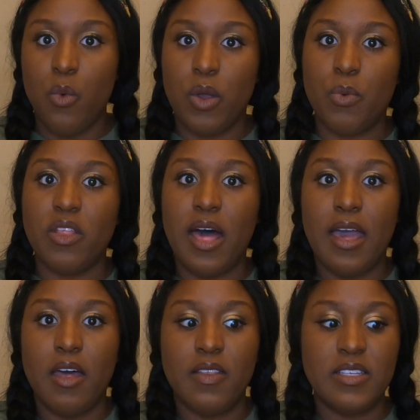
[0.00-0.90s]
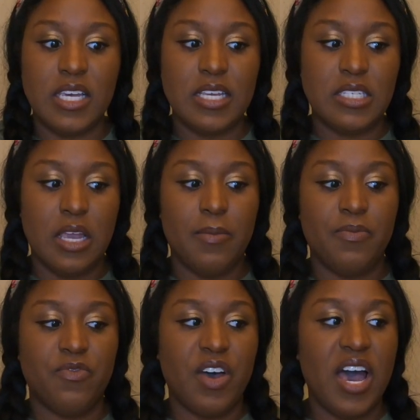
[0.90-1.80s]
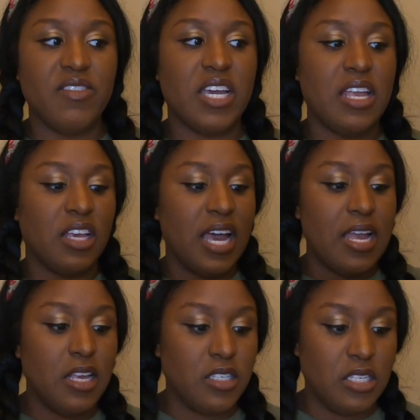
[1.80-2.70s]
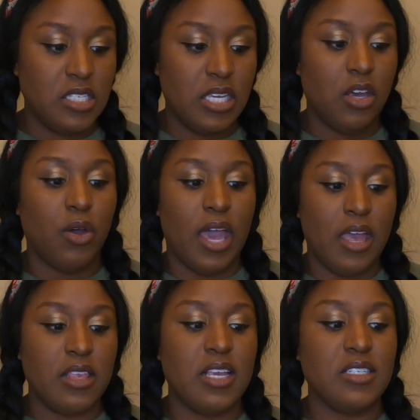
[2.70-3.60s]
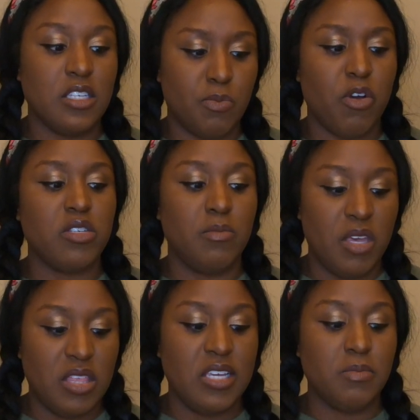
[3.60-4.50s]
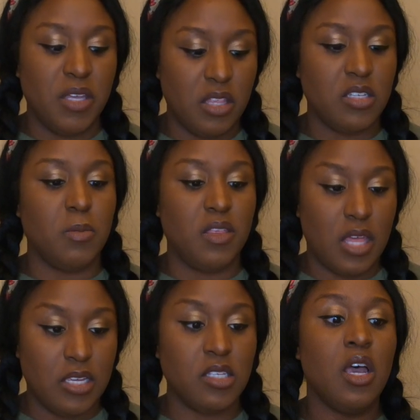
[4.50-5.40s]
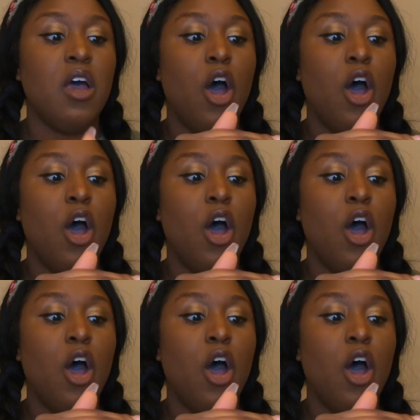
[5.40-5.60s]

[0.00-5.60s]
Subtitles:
We rely on the DSM-5 to kind of guide us and see, okay, does this person meet this, meet this, meet this?